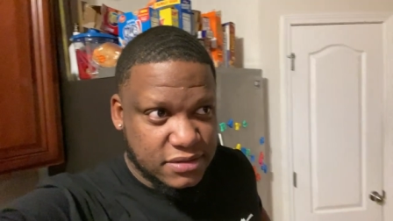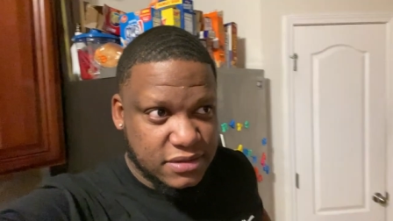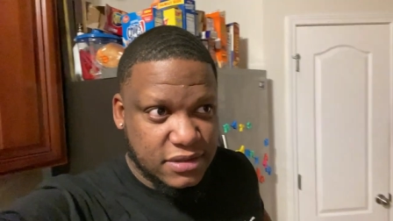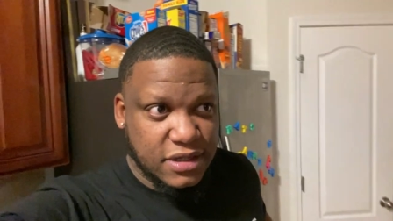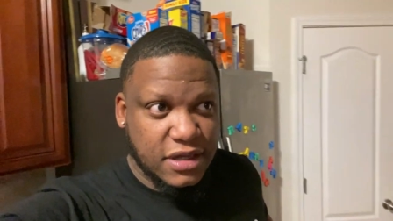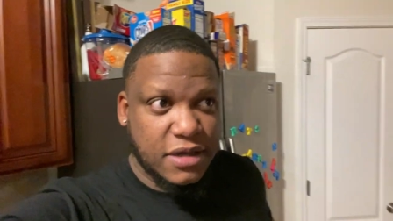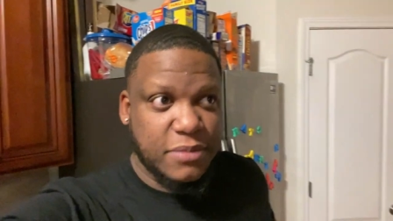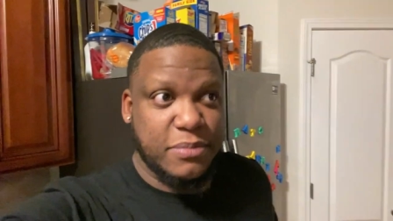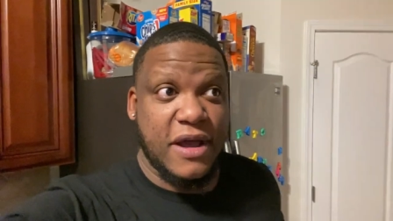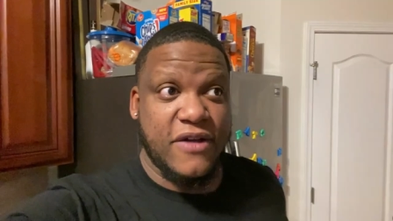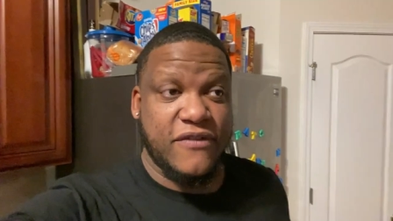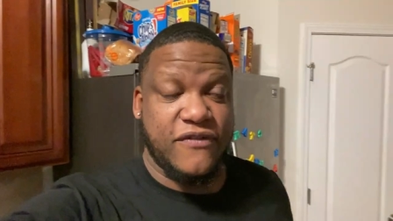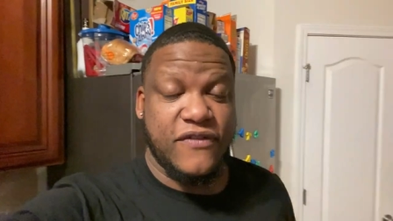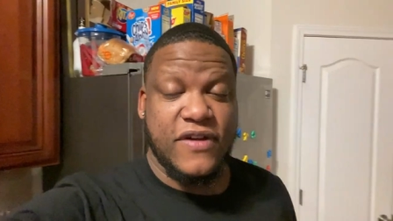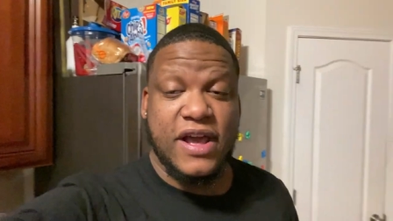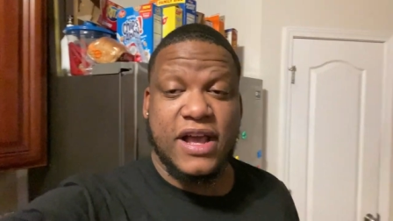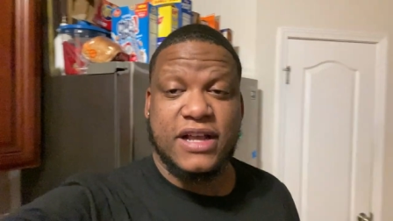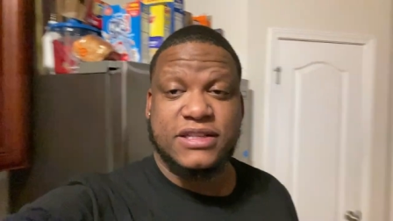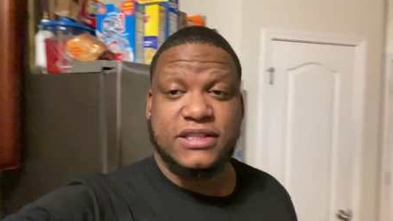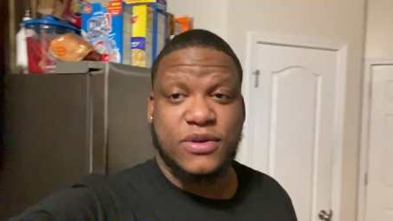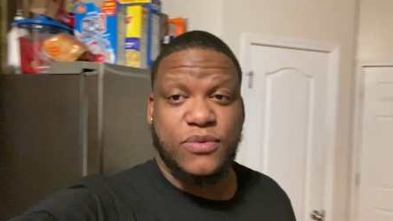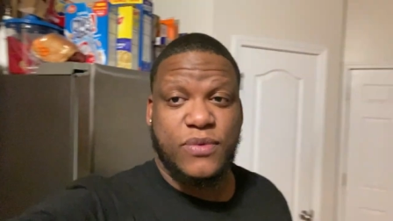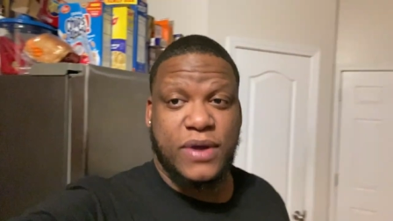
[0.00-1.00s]
all yeah, my
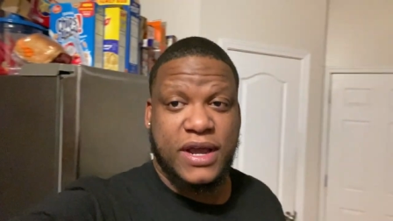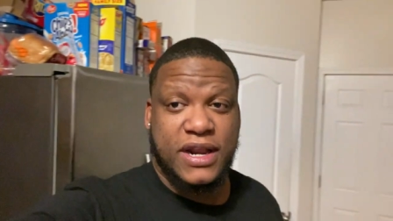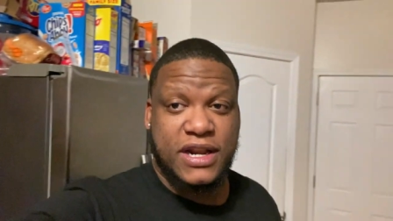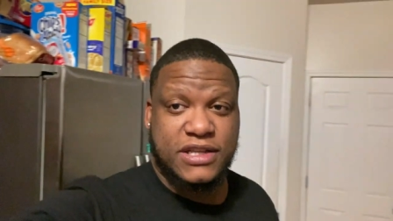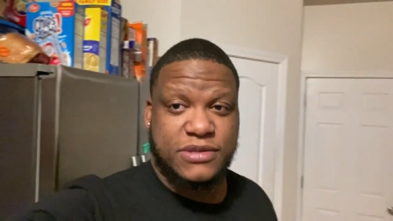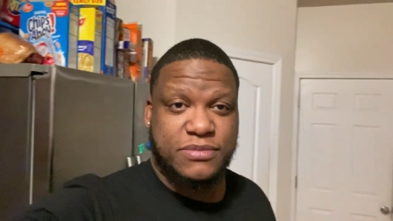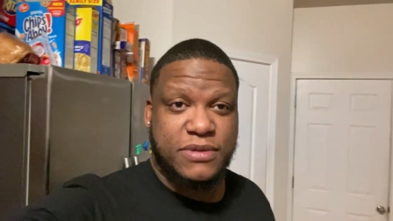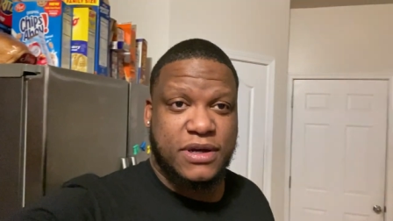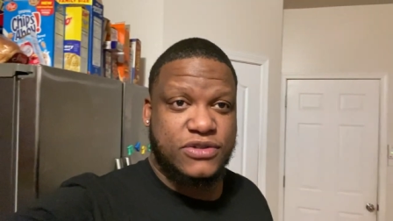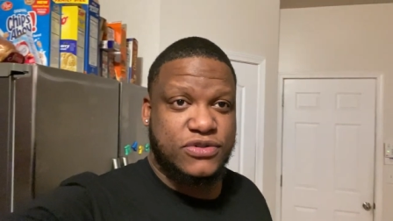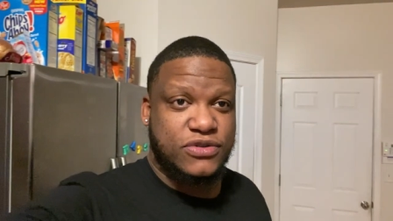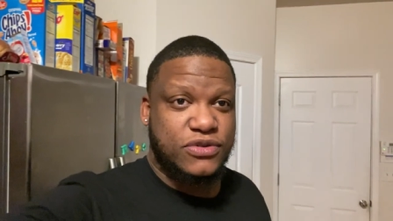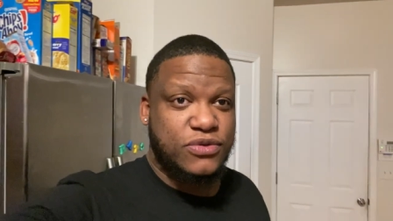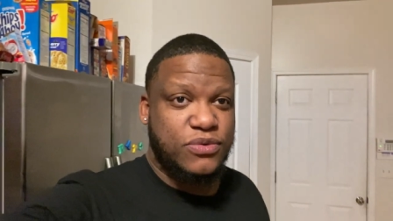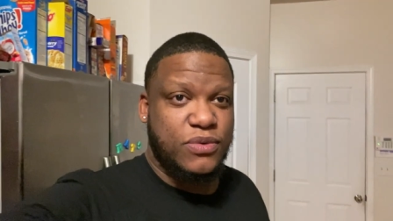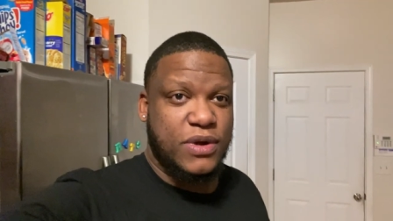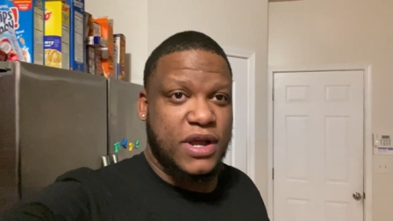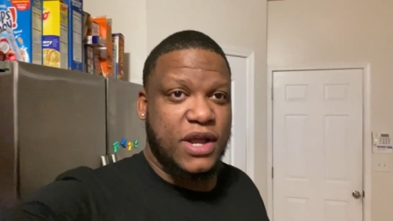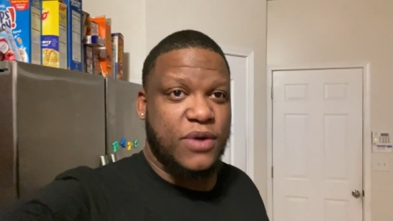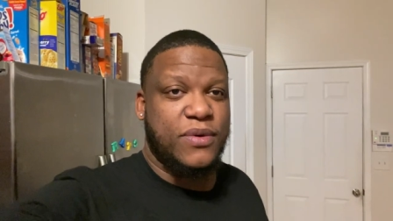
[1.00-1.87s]
fasting weight is my true weight.